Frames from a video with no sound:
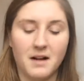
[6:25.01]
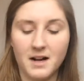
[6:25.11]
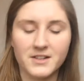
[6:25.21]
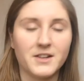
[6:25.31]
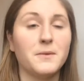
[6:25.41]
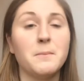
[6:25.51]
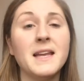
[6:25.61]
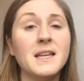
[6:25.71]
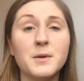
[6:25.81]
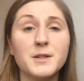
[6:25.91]
I don't know,
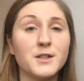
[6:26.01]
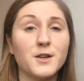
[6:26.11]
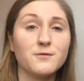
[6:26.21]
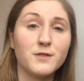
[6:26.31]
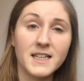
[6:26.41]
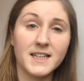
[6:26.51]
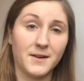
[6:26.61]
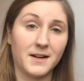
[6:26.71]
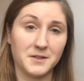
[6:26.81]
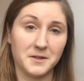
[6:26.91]
mainly because I don't really
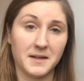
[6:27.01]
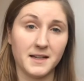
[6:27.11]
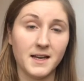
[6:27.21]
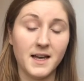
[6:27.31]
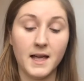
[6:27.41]
know how to do it,